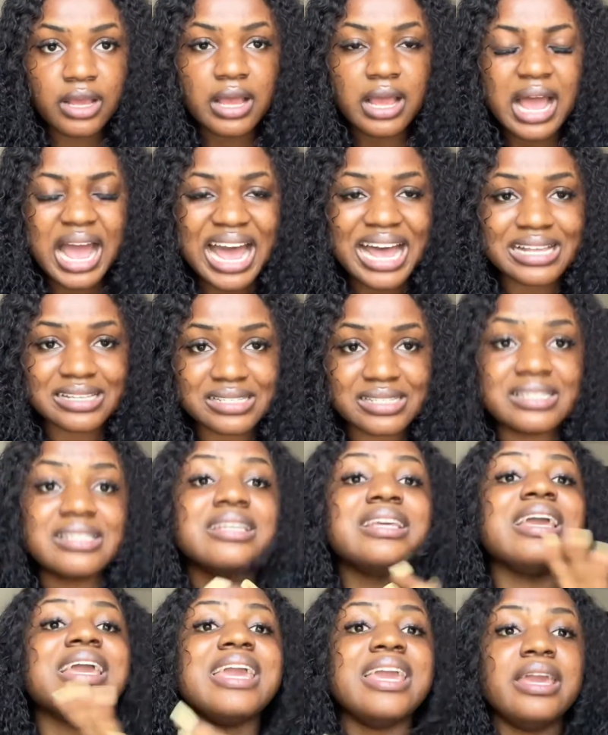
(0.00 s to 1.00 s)
as
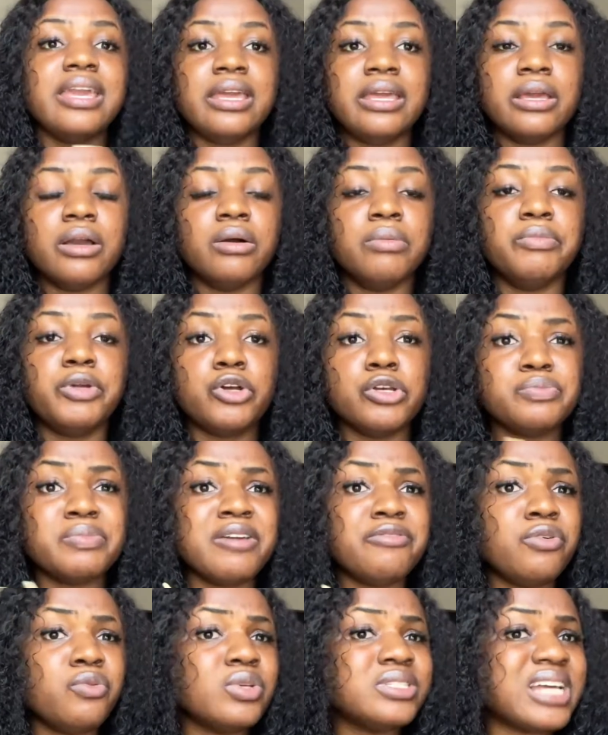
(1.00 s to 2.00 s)
a because my
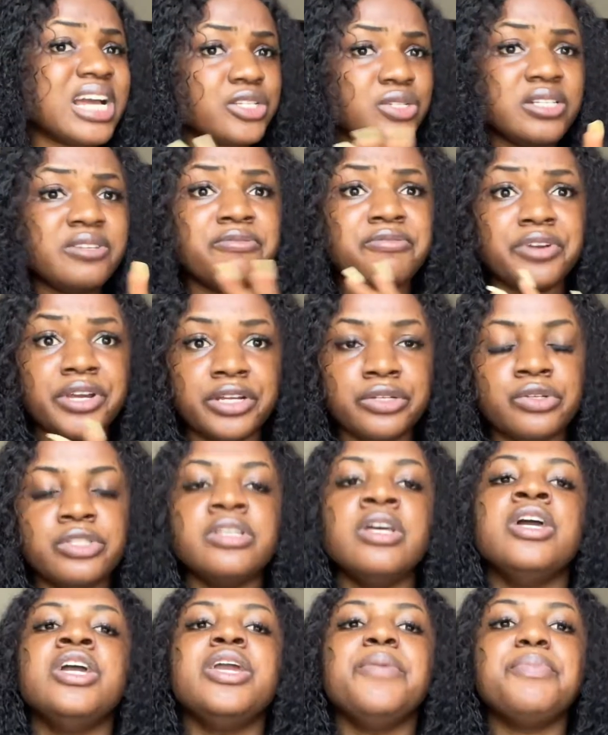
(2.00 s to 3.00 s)
phone was actually very new.
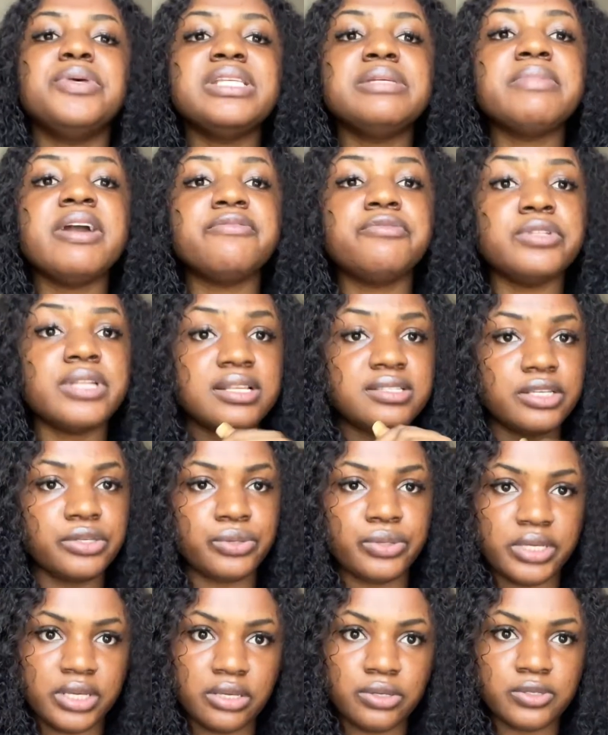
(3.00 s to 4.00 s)
He posted my phone as a
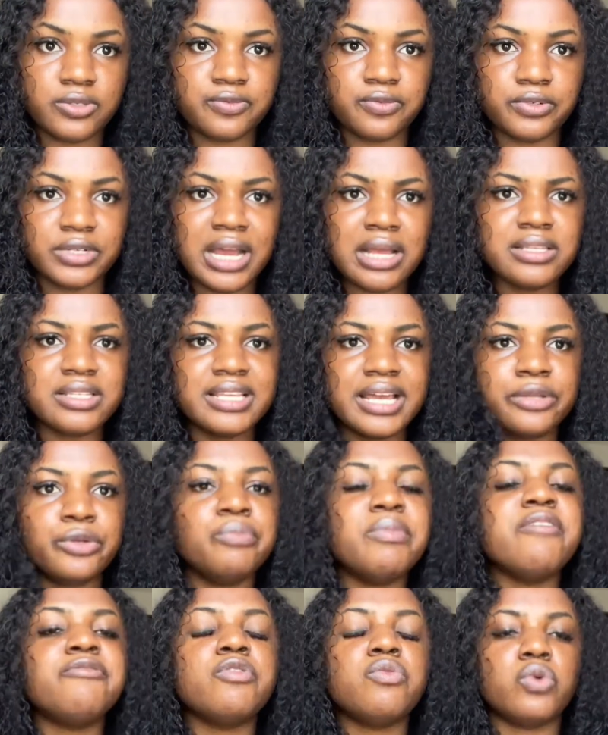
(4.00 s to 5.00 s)
UK used phone. How did I know? My
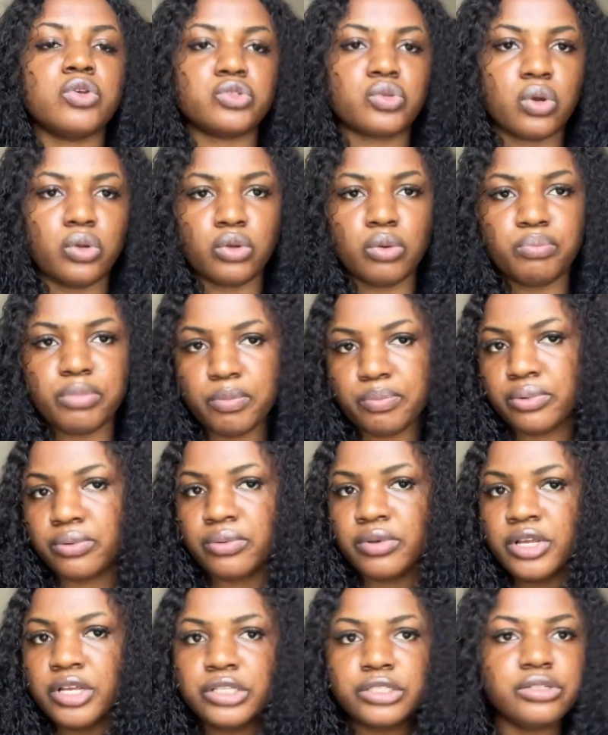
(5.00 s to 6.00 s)
phone was color purple,
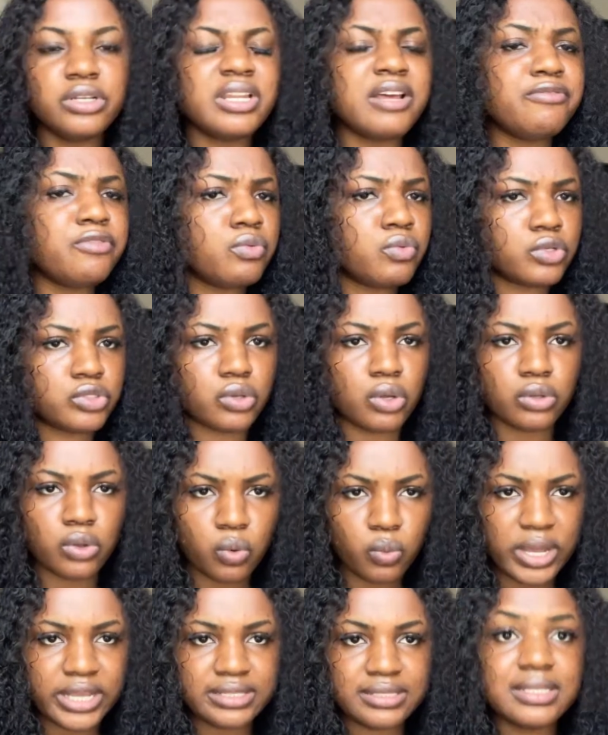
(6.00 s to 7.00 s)
the other phone was color
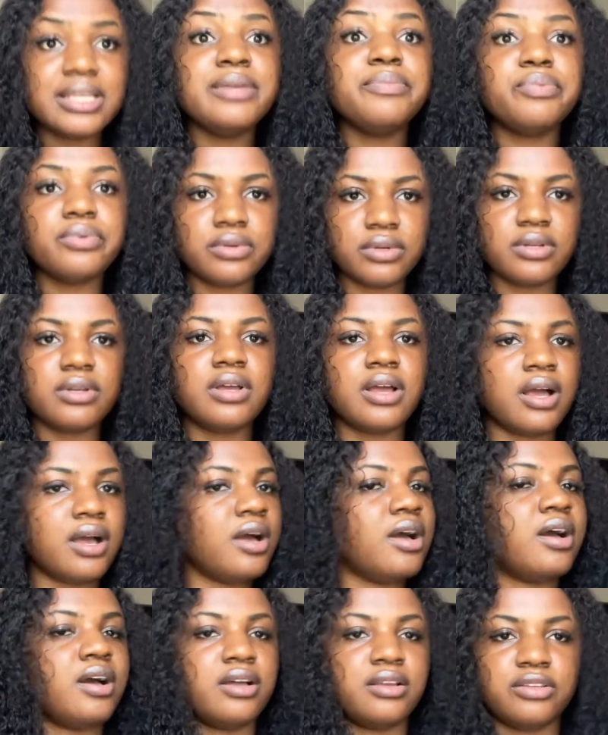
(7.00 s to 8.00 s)
white.
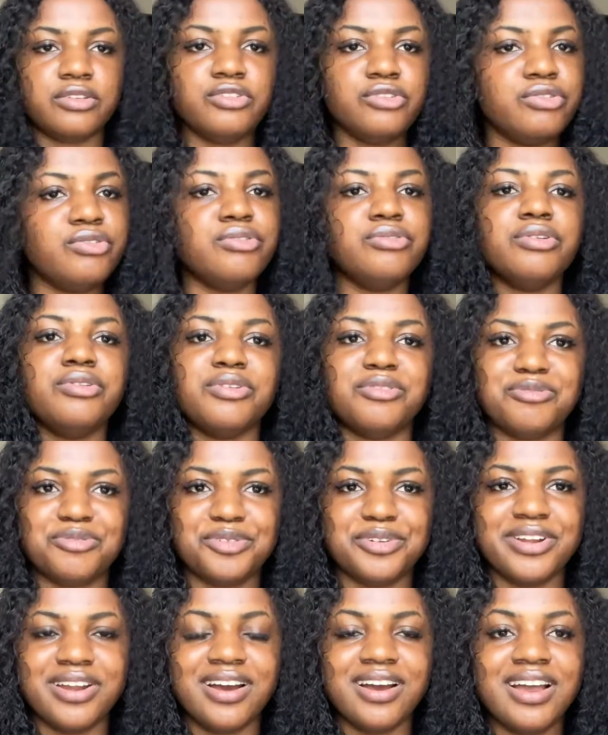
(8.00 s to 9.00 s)
You go know your
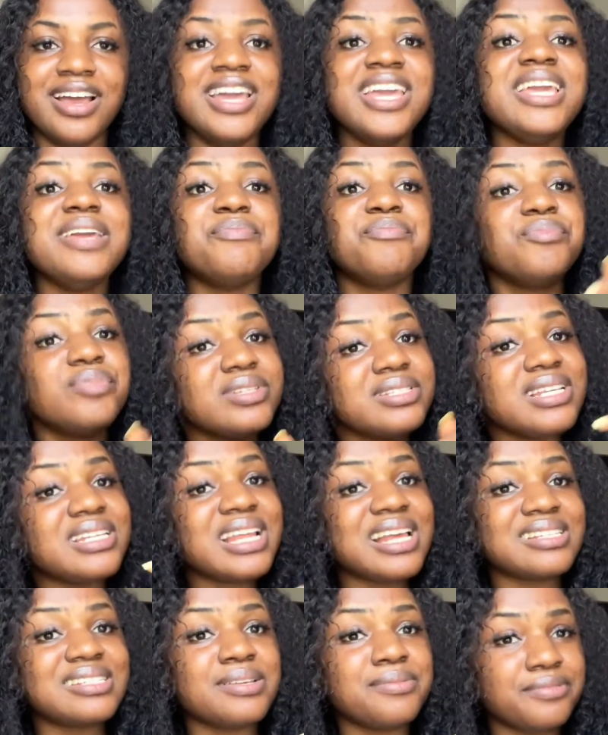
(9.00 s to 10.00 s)
phone now. He posted
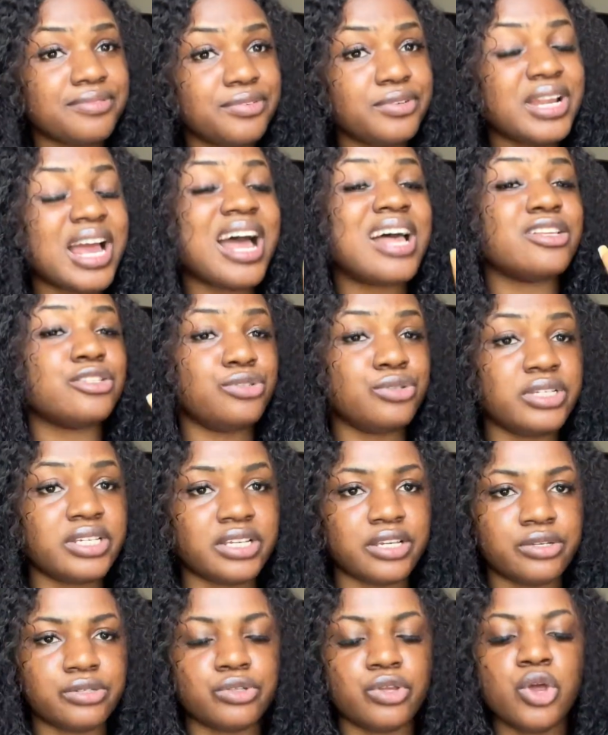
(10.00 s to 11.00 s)
that same phone as UK
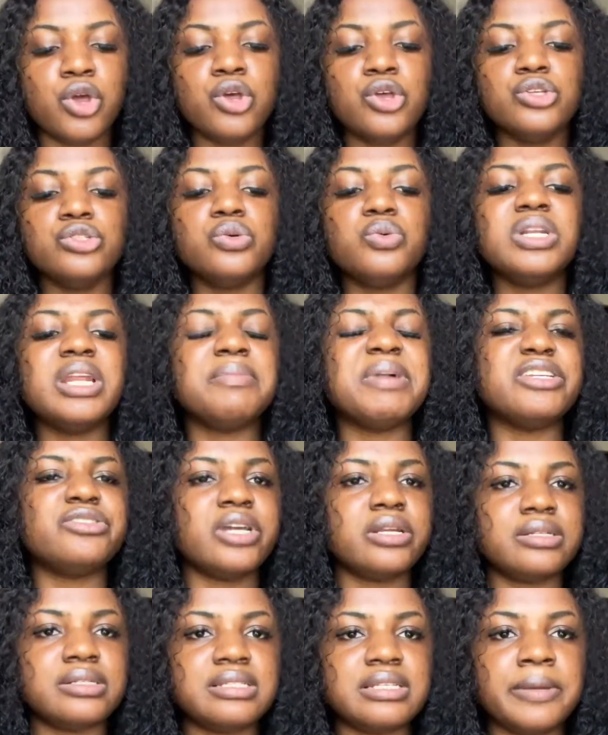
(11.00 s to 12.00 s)
used. So what am I trying
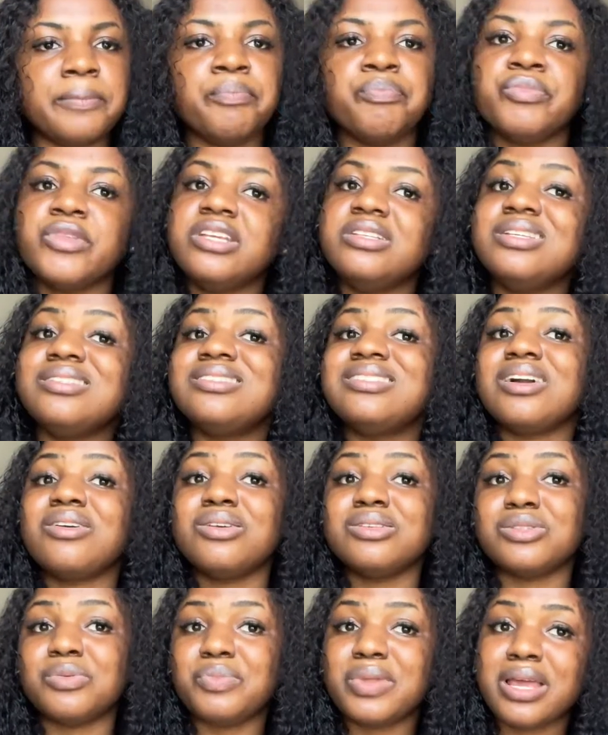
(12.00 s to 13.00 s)
to say? This second
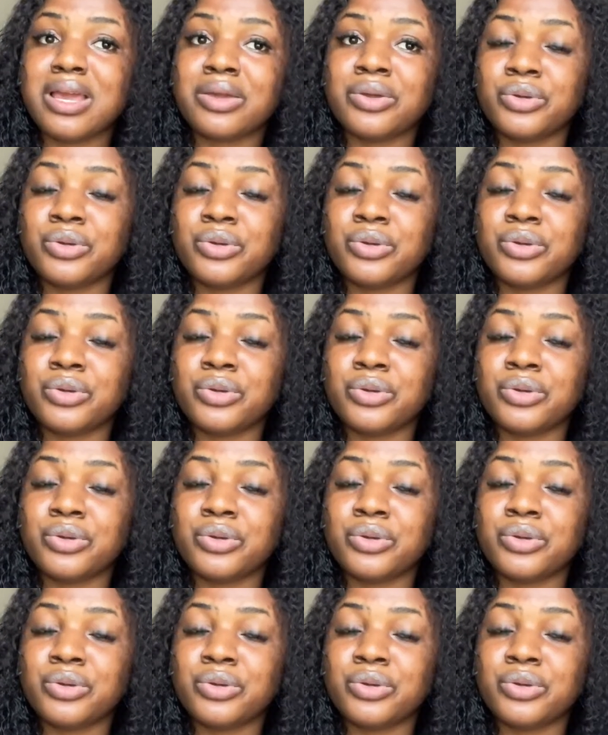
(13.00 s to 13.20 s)
supplier